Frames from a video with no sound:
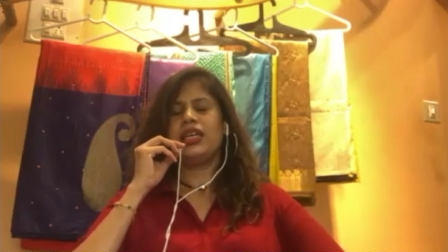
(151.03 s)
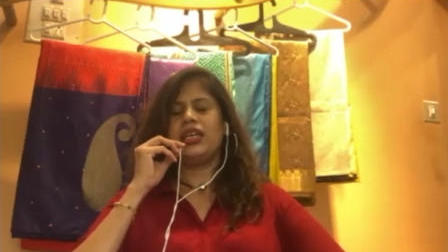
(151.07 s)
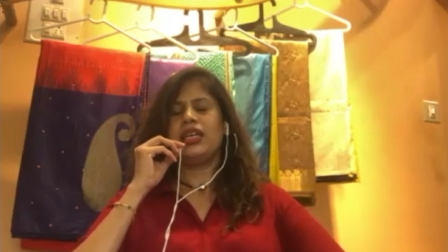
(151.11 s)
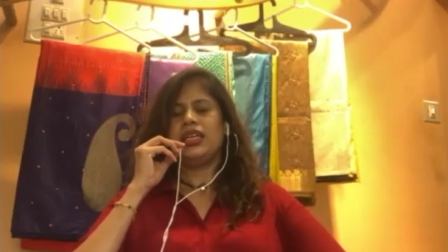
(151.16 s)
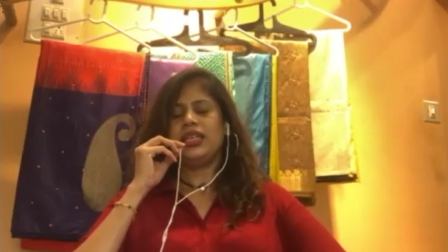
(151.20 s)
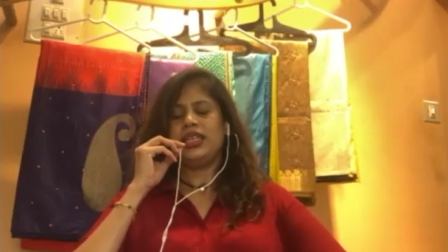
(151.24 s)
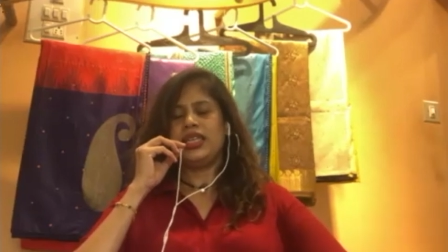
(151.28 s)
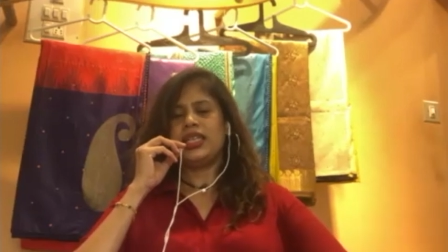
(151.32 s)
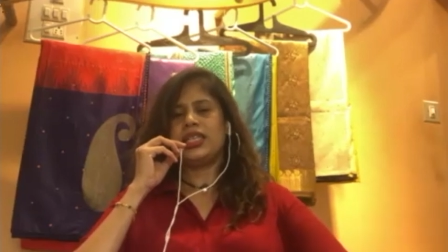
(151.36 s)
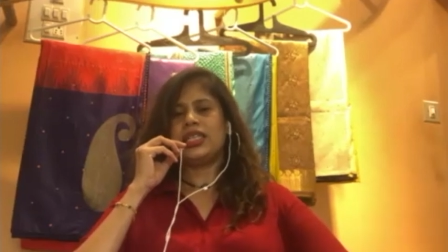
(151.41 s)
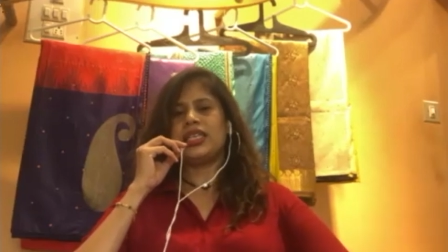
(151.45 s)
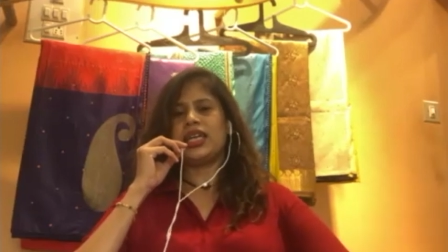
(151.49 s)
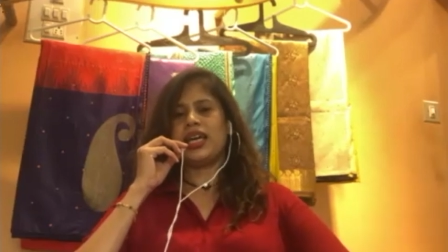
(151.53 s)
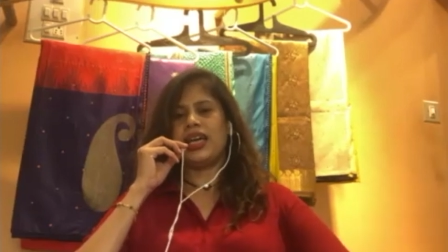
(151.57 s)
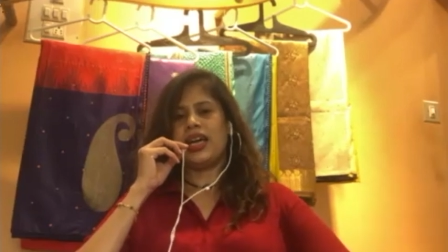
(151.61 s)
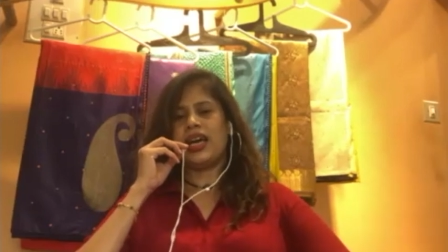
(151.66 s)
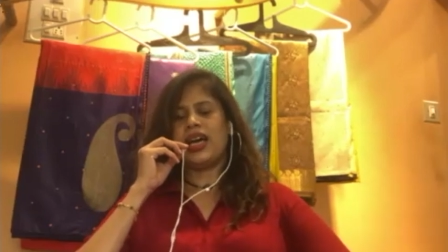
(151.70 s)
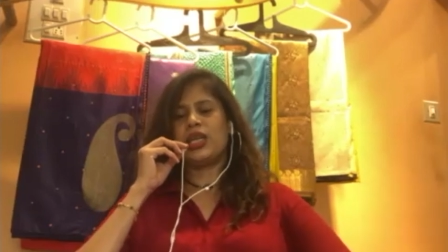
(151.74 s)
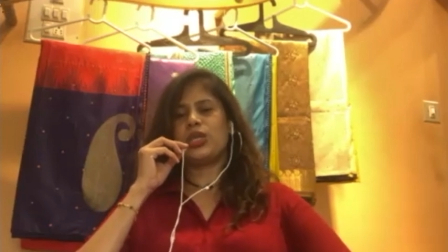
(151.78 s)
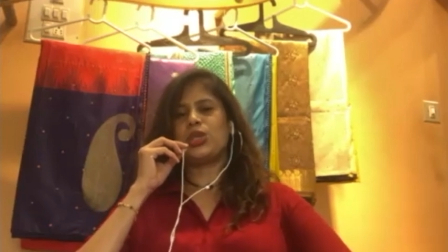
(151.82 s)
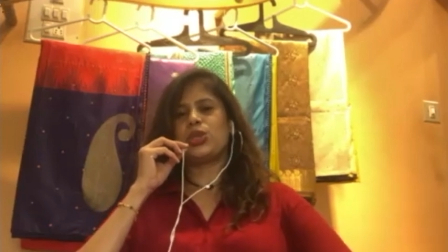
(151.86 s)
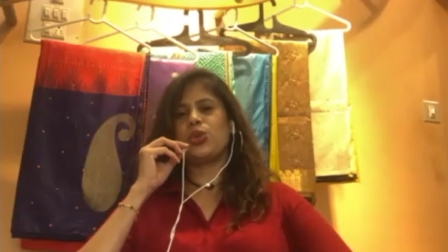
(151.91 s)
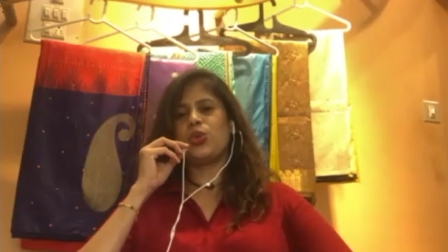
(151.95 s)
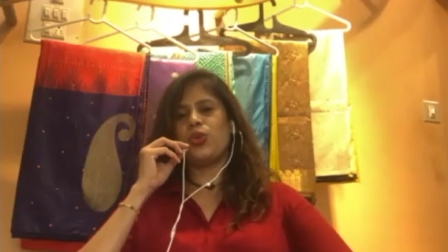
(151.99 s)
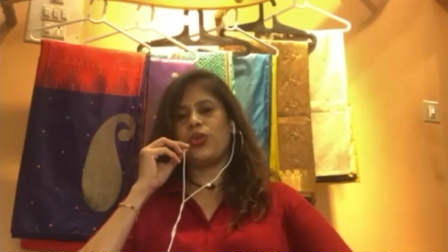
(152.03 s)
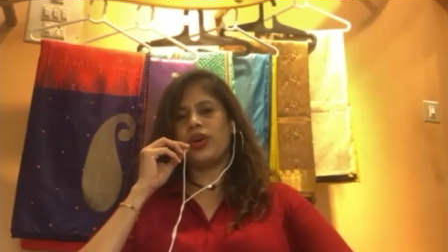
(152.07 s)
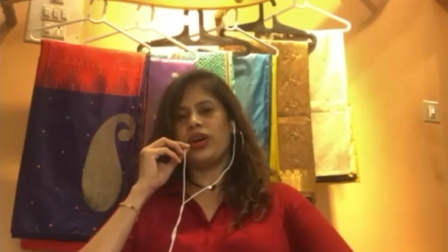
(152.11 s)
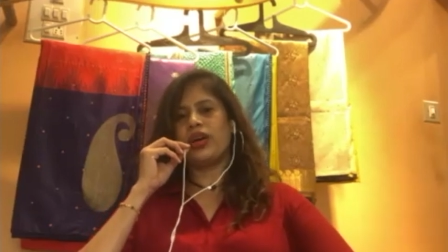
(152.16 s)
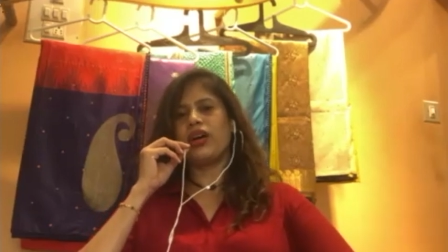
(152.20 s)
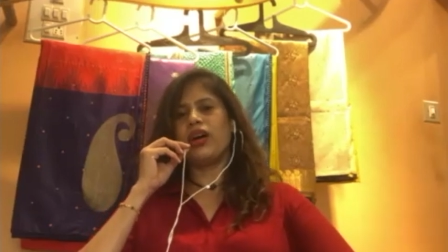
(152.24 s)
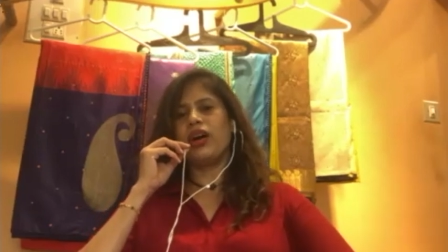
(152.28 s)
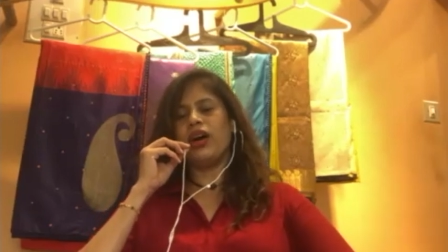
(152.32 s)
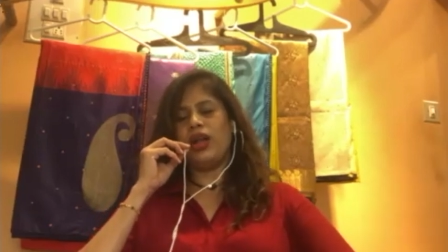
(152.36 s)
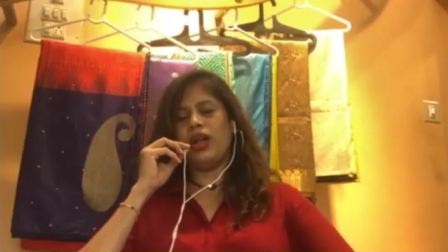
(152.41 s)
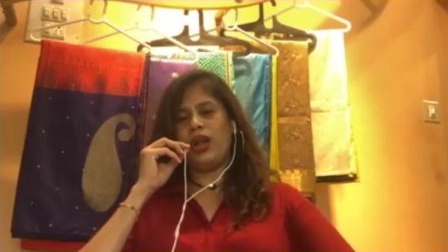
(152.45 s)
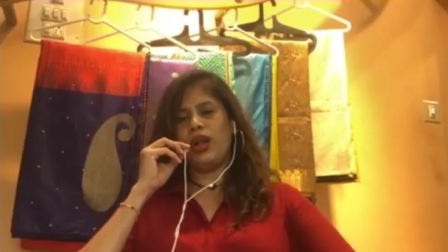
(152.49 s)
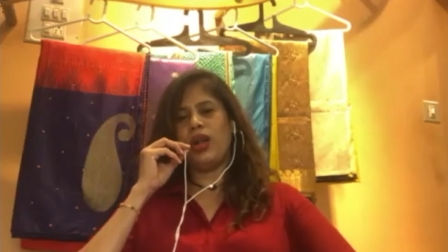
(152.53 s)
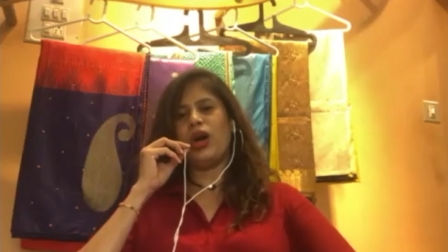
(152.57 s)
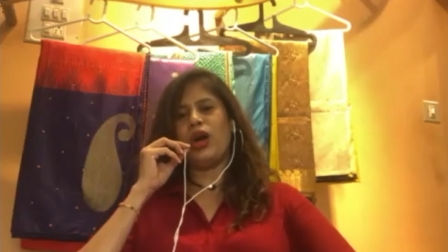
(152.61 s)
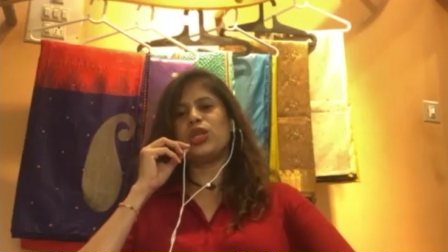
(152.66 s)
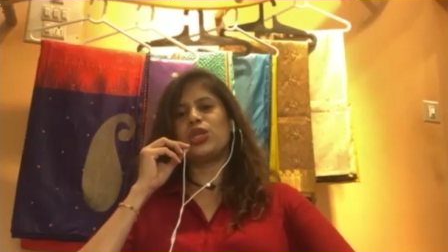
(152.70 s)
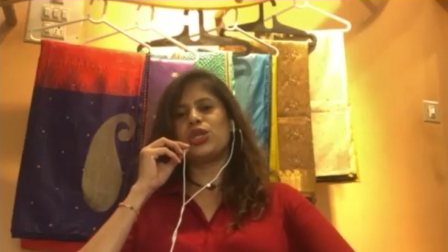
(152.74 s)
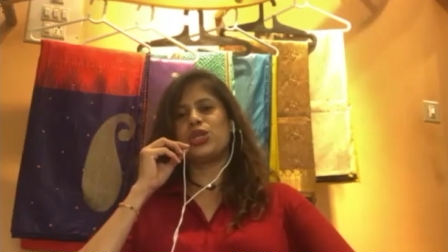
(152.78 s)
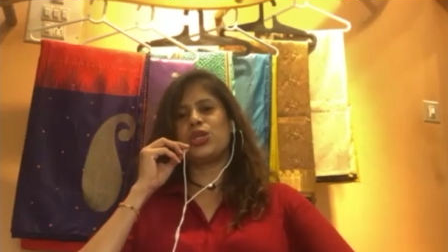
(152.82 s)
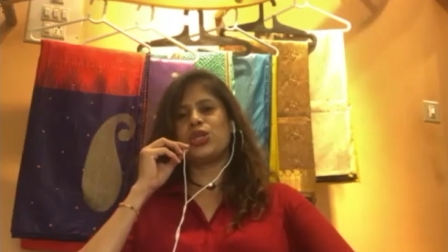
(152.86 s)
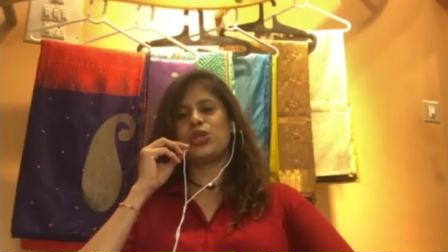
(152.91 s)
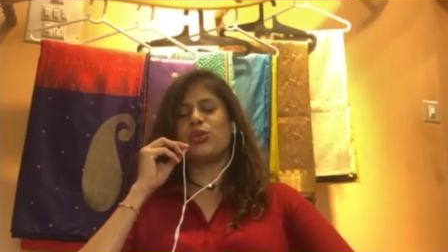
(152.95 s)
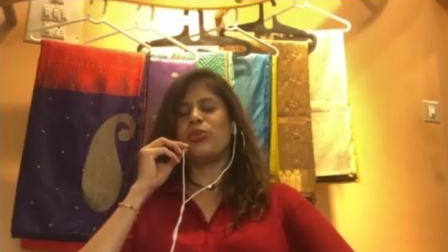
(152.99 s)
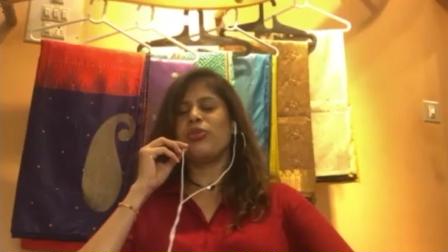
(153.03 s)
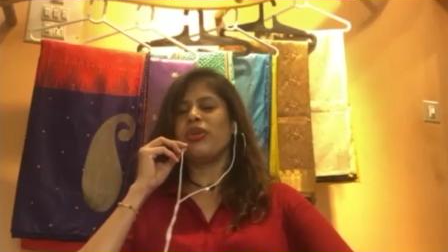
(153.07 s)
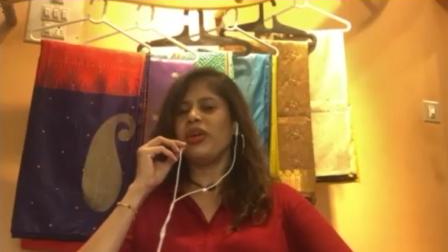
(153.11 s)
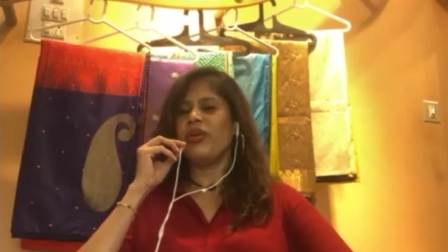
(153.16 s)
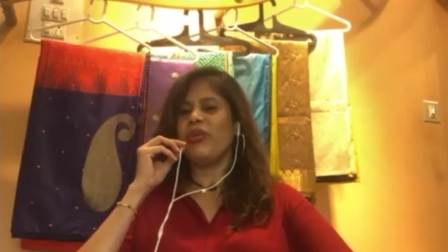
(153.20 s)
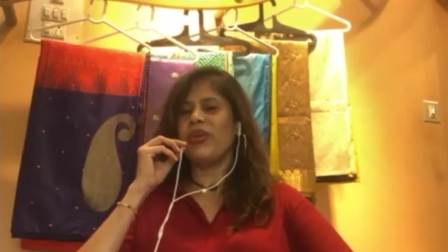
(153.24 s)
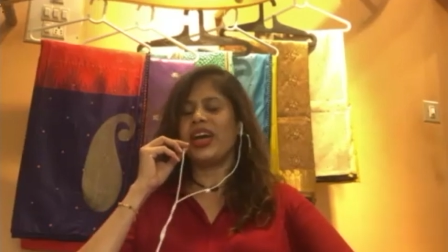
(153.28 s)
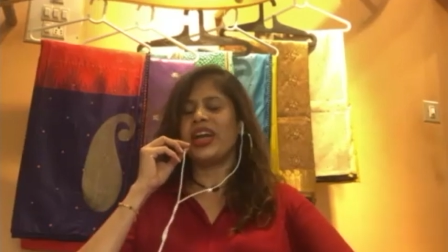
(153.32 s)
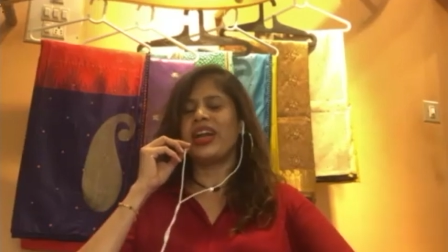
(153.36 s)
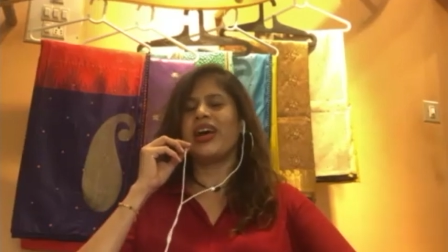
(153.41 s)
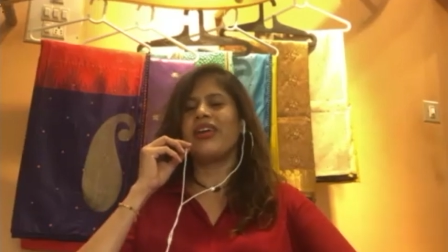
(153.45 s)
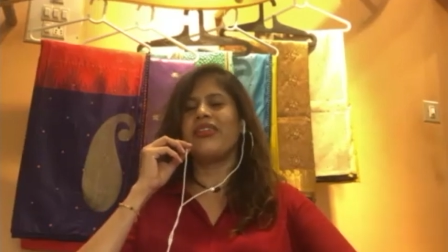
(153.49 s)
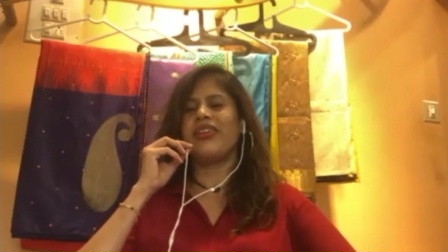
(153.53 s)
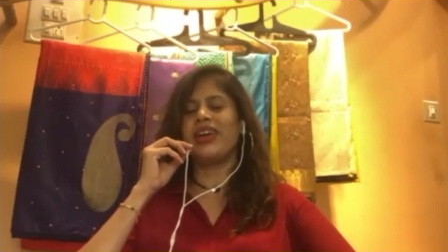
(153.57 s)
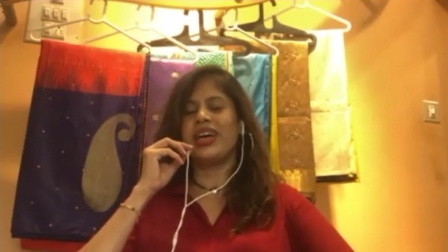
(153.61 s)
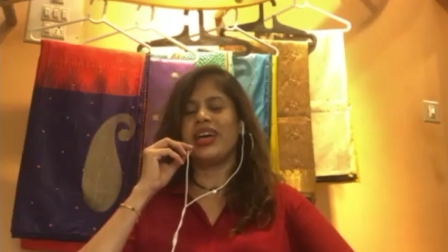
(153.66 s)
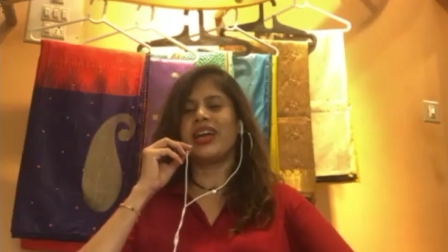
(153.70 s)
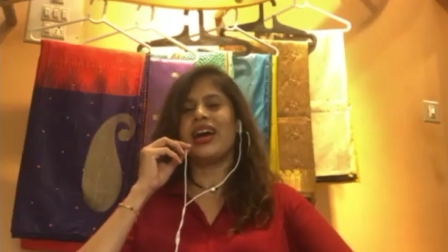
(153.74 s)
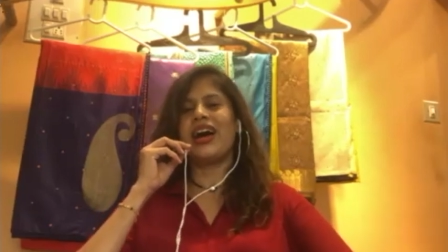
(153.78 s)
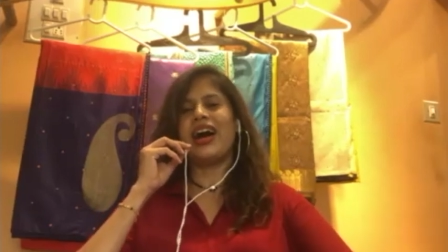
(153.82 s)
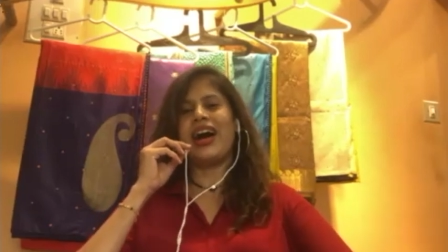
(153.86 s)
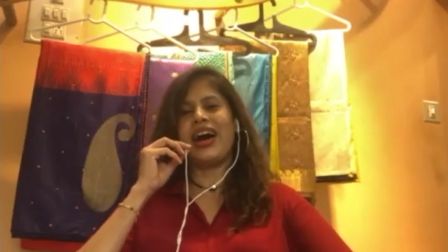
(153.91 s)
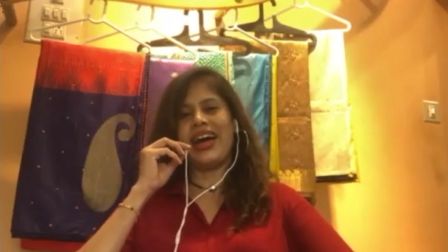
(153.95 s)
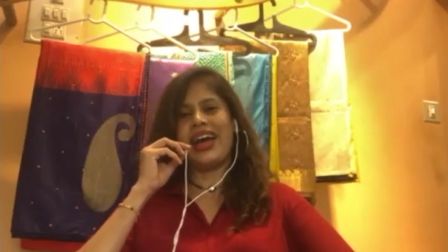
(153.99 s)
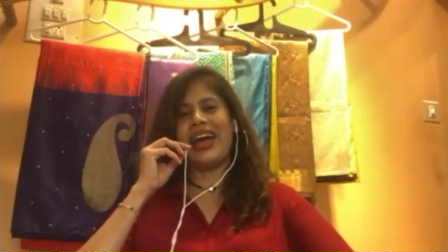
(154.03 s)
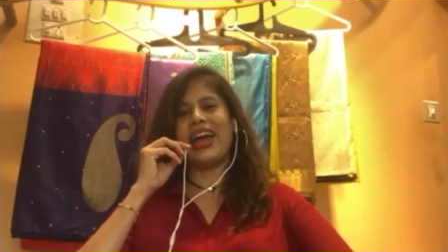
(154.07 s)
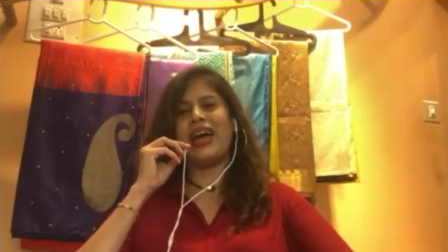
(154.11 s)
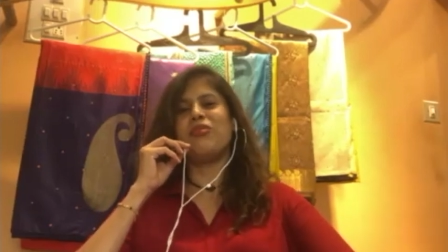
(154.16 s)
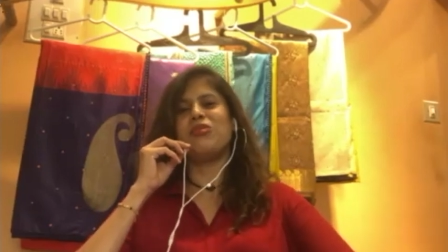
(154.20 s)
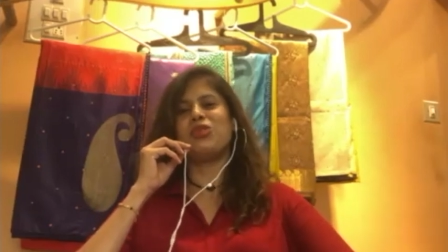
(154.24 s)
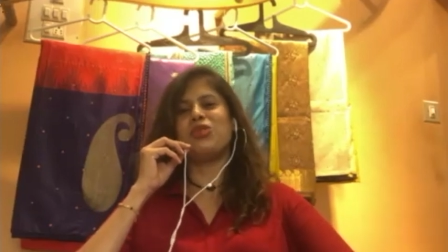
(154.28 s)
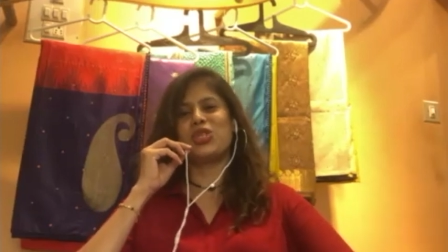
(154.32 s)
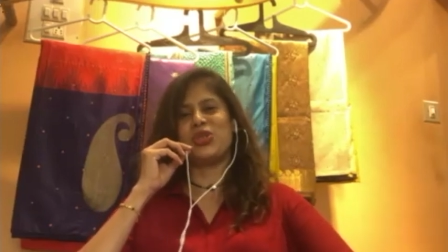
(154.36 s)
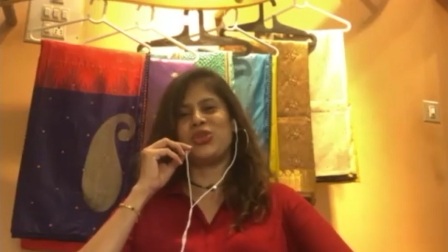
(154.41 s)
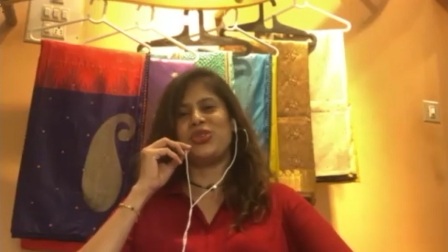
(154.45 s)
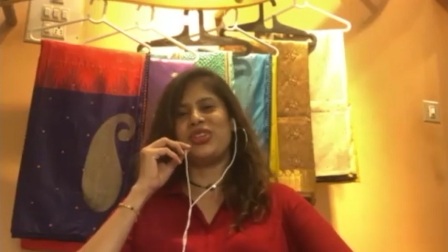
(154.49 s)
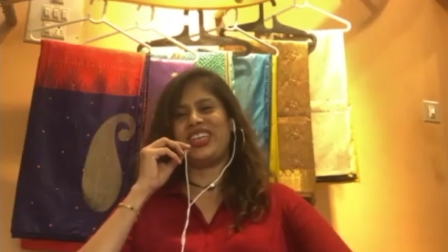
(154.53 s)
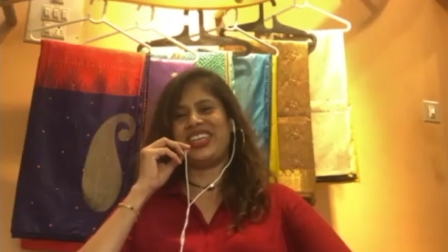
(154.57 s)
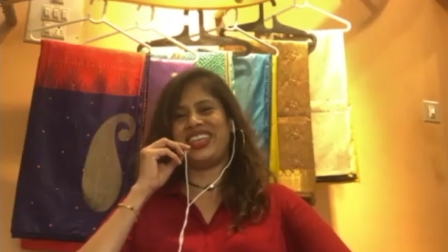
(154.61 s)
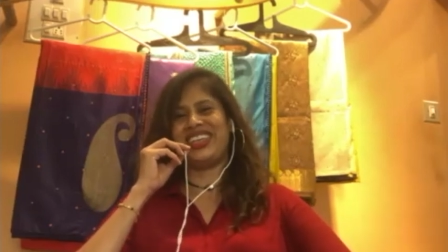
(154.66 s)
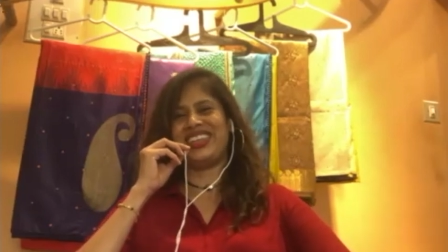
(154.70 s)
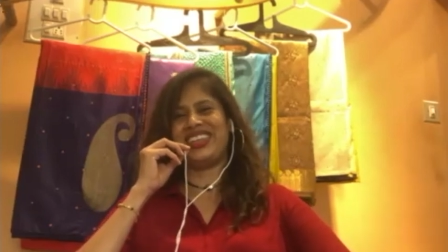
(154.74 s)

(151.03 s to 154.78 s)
Yes, I had to work a lot to be wherever I am today.